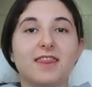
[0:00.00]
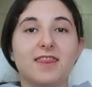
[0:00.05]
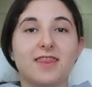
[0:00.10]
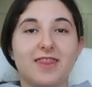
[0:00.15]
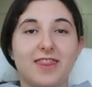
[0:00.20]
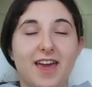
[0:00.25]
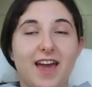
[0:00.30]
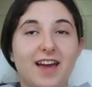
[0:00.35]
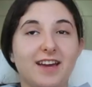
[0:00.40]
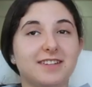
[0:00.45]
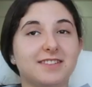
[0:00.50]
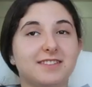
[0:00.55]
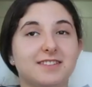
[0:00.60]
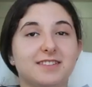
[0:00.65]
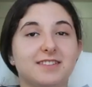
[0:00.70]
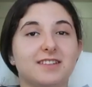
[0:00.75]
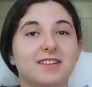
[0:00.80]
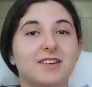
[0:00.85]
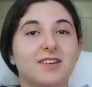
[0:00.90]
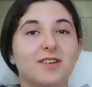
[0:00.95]
That
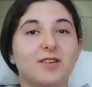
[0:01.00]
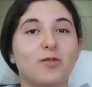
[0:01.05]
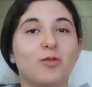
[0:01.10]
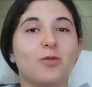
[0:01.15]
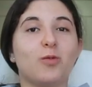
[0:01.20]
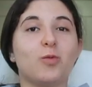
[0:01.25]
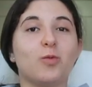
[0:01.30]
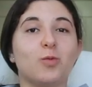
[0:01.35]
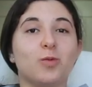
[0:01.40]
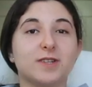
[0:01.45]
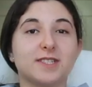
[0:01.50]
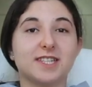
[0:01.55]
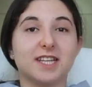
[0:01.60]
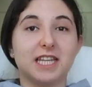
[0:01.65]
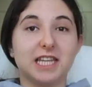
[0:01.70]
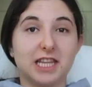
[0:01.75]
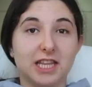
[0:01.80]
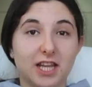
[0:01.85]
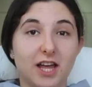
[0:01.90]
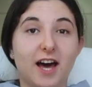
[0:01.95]
was a
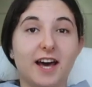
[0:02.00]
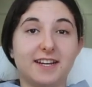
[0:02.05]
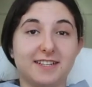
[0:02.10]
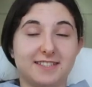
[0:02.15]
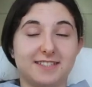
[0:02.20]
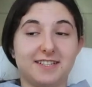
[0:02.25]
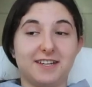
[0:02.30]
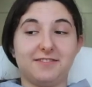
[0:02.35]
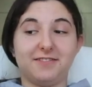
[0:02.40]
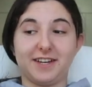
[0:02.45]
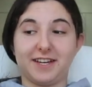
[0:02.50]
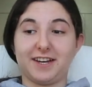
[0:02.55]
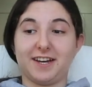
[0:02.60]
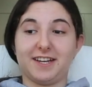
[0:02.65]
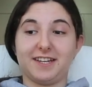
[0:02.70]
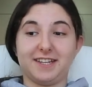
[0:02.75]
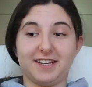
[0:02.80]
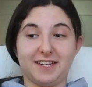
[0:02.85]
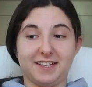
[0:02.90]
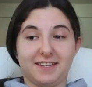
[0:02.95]
lot of stuff I
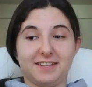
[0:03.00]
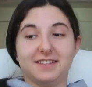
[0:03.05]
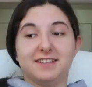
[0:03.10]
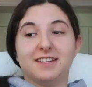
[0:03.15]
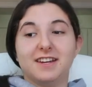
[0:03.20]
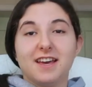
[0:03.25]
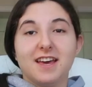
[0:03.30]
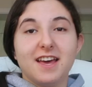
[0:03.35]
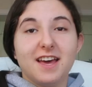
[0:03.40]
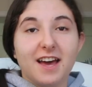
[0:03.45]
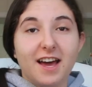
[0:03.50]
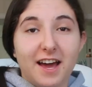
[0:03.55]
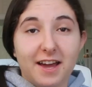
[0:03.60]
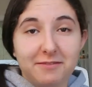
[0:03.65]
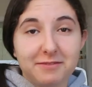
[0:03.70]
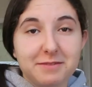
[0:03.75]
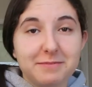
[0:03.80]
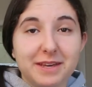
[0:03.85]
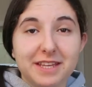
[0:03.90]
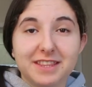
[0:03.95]
got done. I
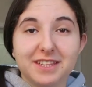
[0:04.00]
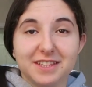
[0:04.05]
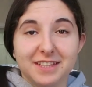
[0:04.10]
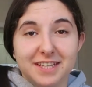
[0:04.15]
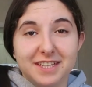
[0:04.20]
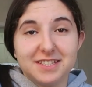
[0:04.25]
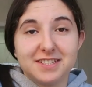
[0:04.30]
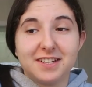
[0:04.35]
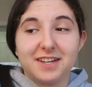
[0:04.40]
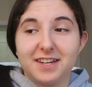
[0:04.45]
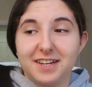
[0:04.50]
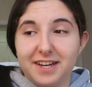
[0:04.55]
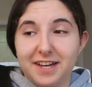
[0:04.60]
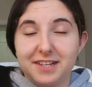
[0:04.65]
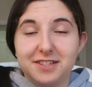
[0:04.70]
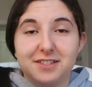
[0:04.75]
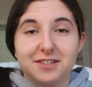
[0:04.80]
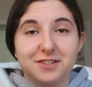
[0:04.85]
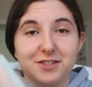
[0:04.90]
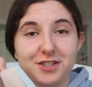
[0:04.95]
remade the list on a
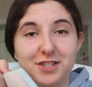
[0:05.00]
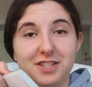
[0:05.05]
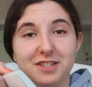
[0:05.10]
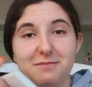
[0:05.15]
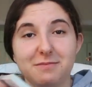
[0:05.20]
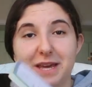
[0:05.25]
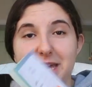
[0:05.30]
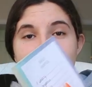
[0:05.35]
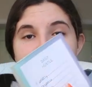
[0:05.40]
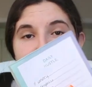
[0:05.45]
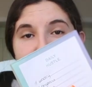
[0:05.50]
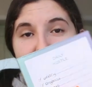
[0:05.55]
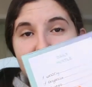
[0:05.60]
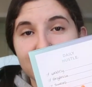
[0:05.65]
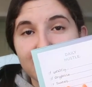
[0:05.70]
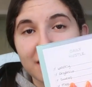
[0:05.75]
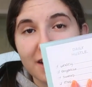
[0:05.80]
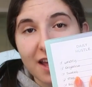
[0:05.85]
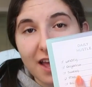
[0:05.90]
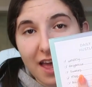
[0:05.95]
nicer sheet of
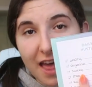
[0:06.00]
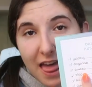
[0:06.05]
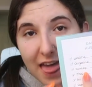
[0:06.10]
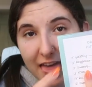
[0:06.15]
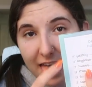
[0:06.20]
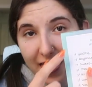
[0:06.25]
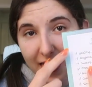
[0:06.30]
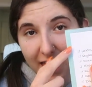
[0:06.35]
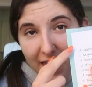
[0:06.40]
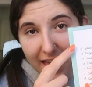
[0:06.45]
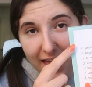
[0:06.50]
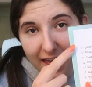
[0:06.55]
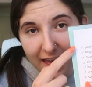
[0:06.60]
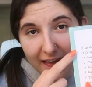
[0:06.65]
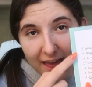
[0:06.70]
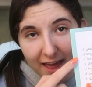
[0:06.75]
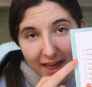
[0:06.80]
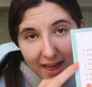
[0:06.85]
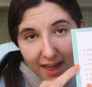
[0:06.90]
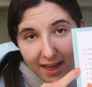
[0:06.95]
paper.
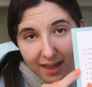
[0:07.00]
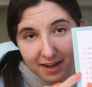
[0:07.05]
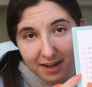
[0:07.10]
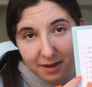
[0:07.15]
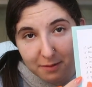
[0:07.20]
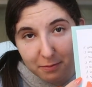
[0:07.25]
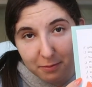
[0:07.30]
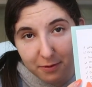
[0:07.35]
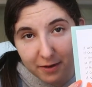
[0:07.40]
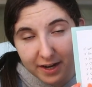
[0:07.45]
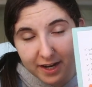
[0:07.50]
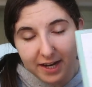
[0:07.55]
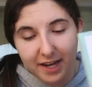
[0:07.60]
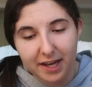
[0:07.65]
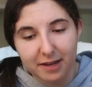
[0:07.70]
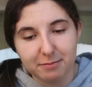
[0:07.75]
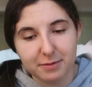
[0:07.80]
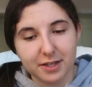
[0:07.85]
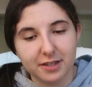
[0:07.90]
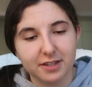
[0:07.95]
I did pretty
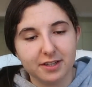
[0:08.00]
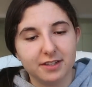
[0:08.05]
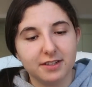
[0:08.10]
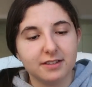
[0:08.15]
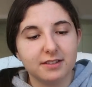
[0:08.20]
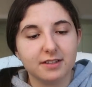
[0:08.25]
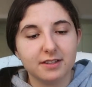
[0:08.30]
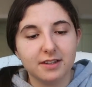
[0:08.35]
damn good.